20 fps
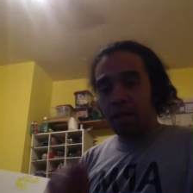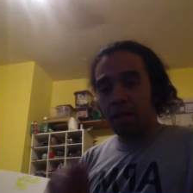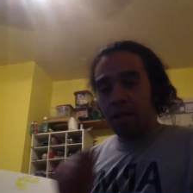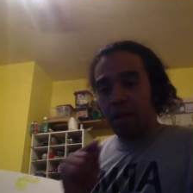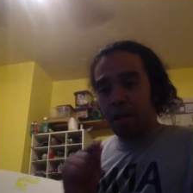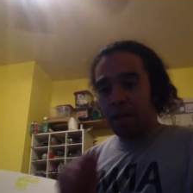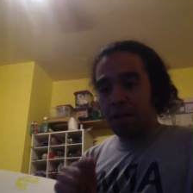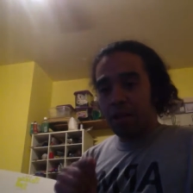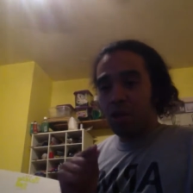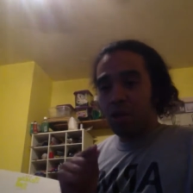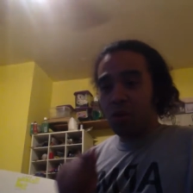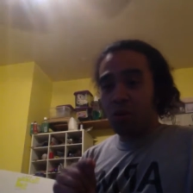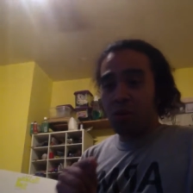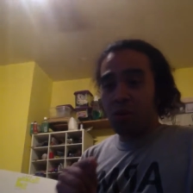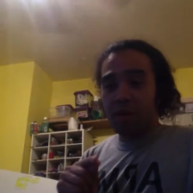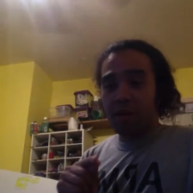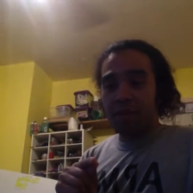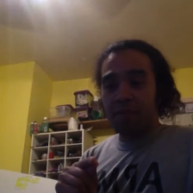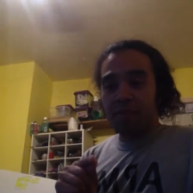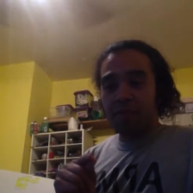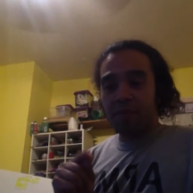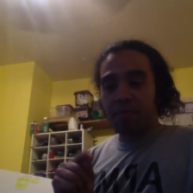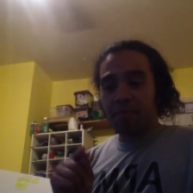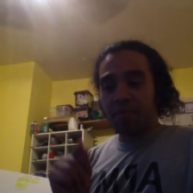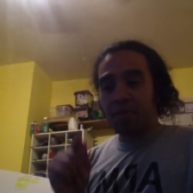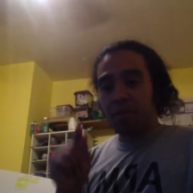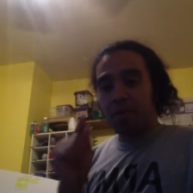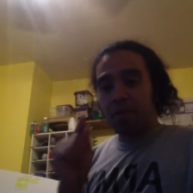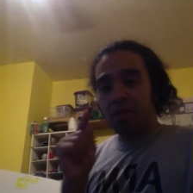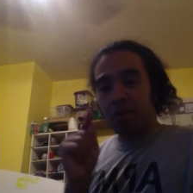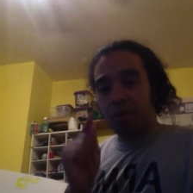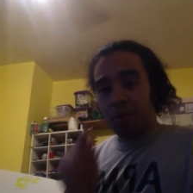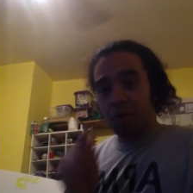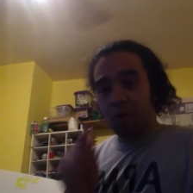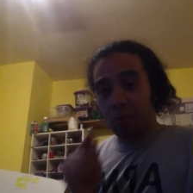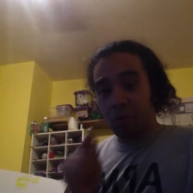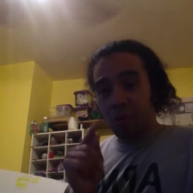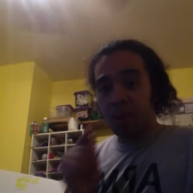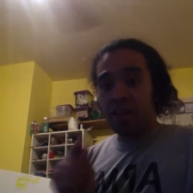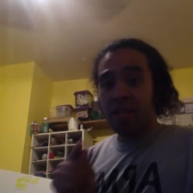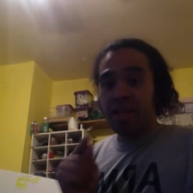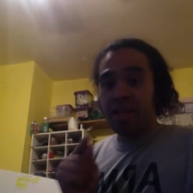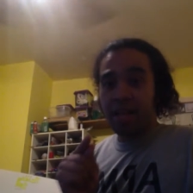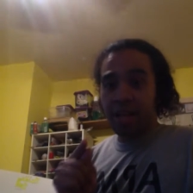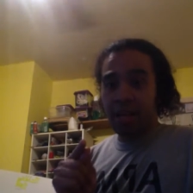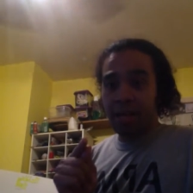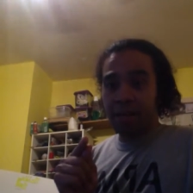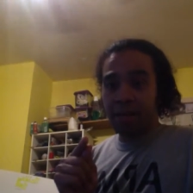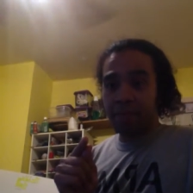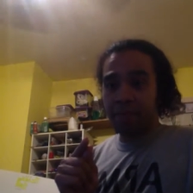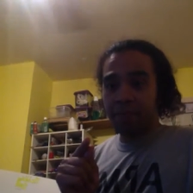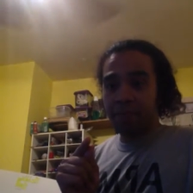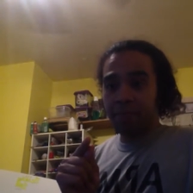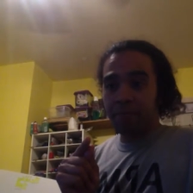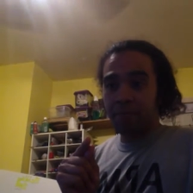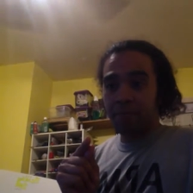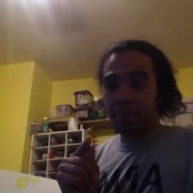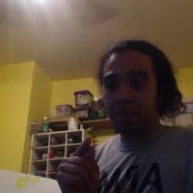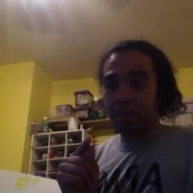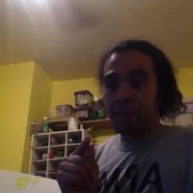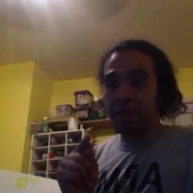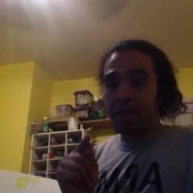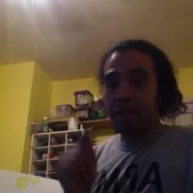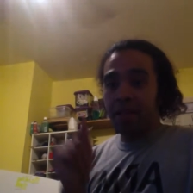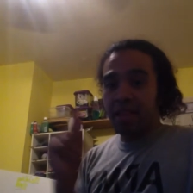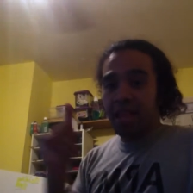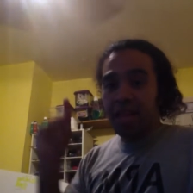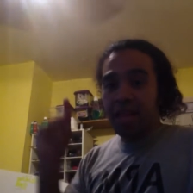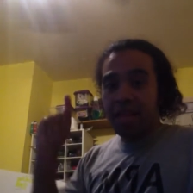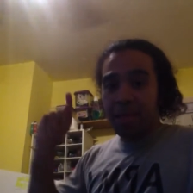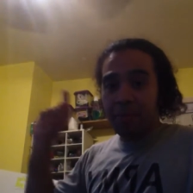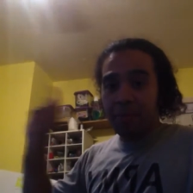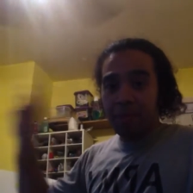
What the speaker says: And you know what? One day, that could